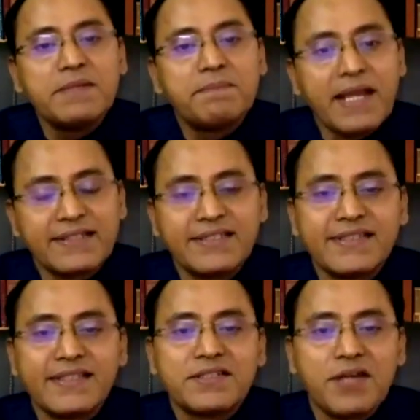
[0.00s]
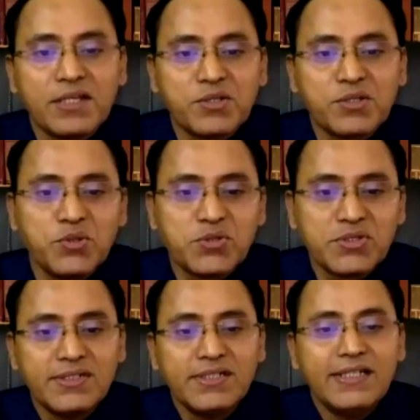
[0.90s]
practicing in trial court,
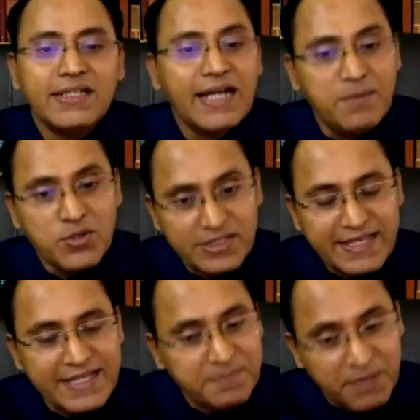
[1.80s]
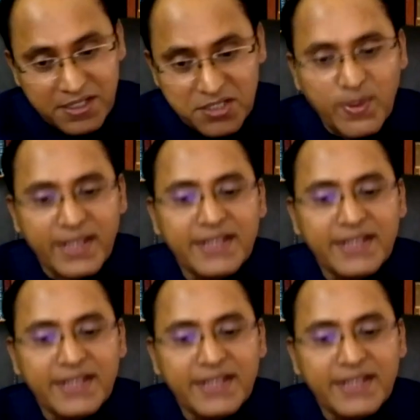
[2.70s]
about this aspect as well.